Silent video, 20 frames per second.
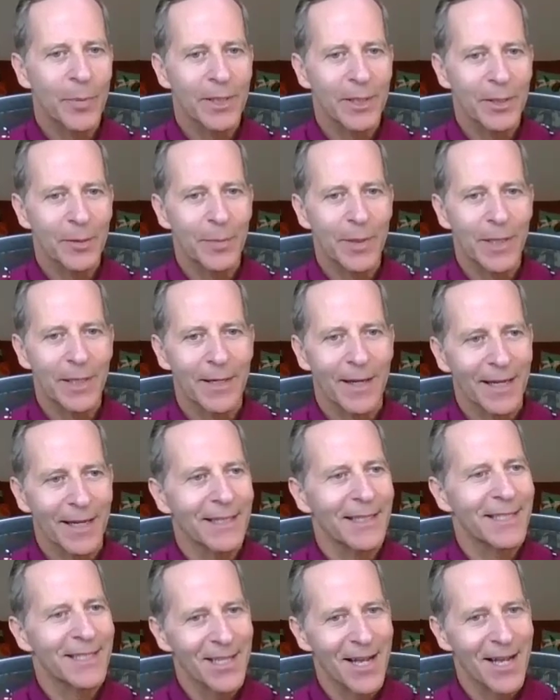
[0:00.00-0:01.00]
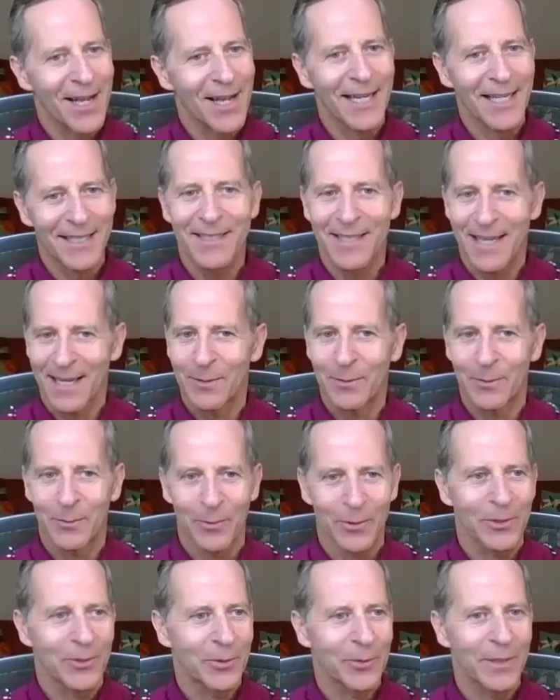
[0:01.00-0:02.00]
a little bit on the science like
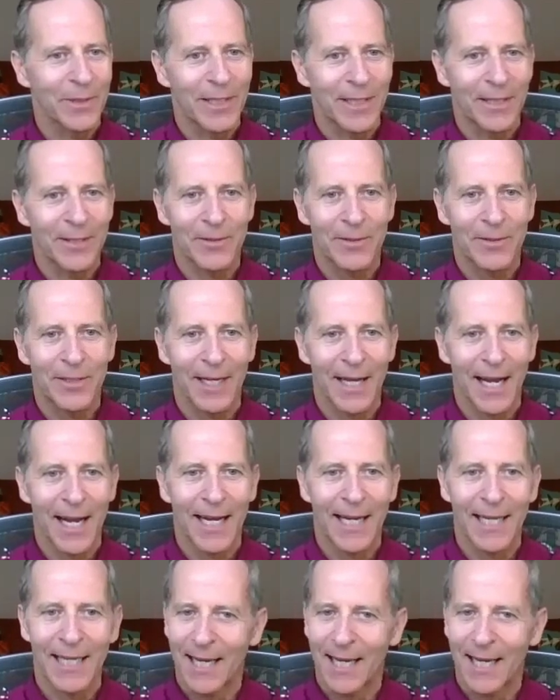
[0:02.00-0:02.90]
we're doing here today.